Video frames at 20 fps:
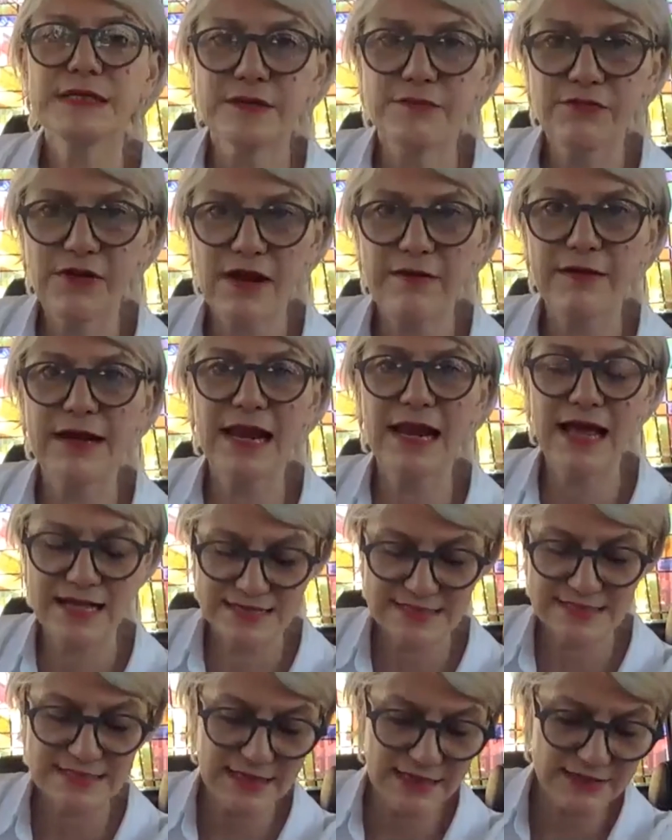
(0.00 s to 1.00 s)
say
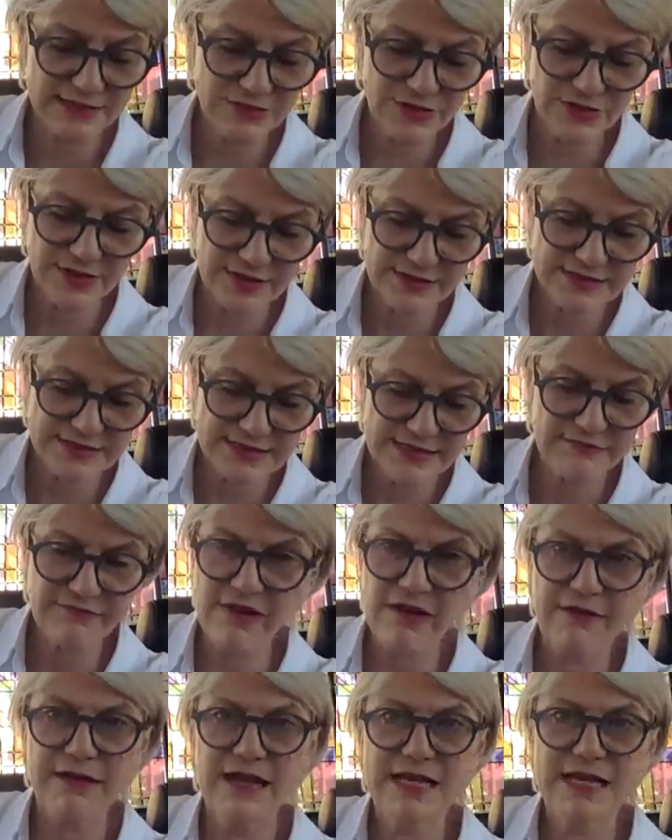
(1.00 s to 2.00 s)
I do. This is the
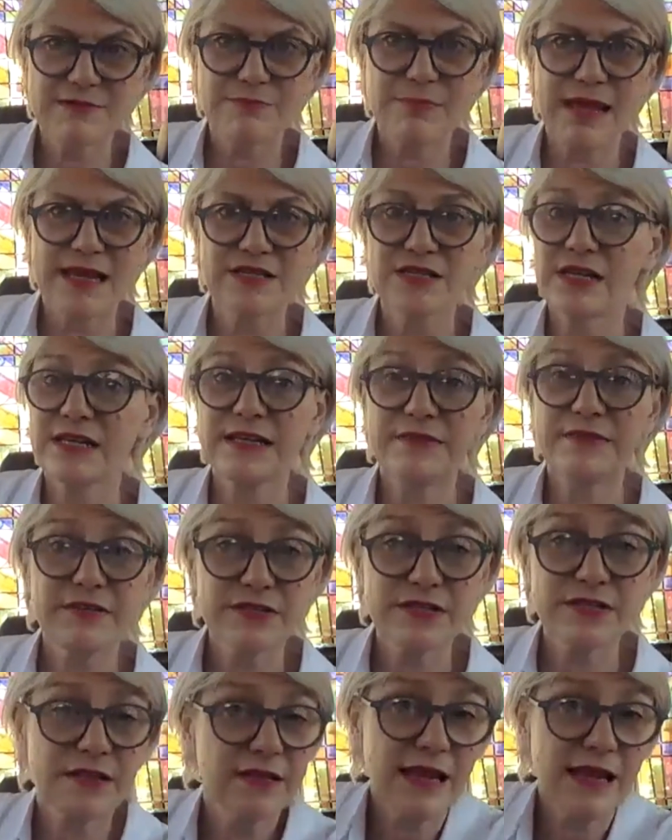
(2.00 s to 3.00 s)
very last page. I leave it
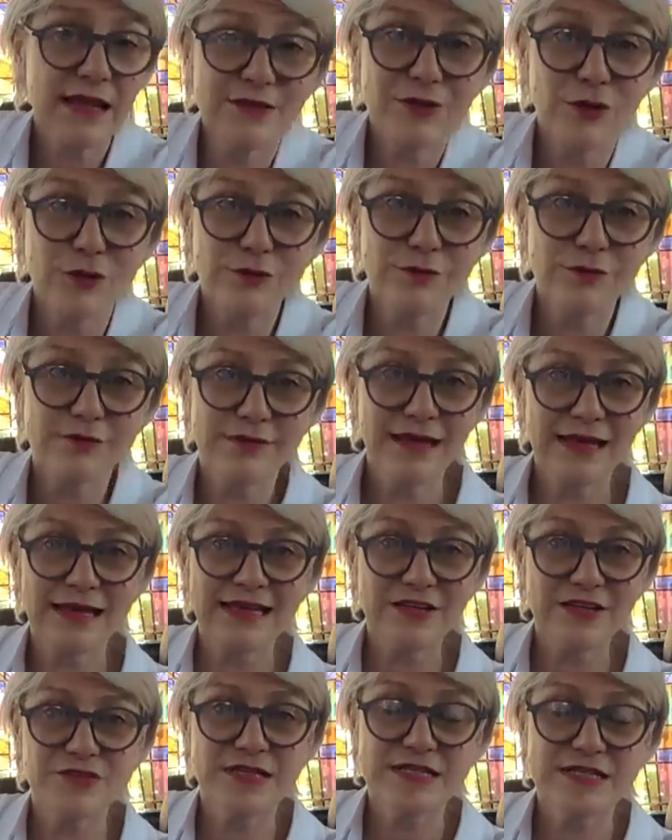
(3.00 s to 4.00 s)
to they're
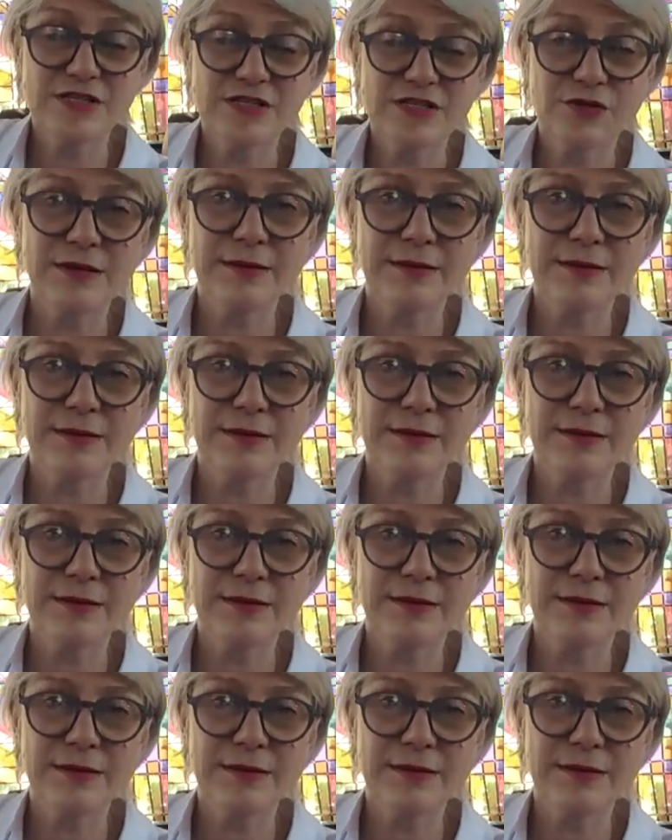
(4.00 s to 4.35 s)
literally screaming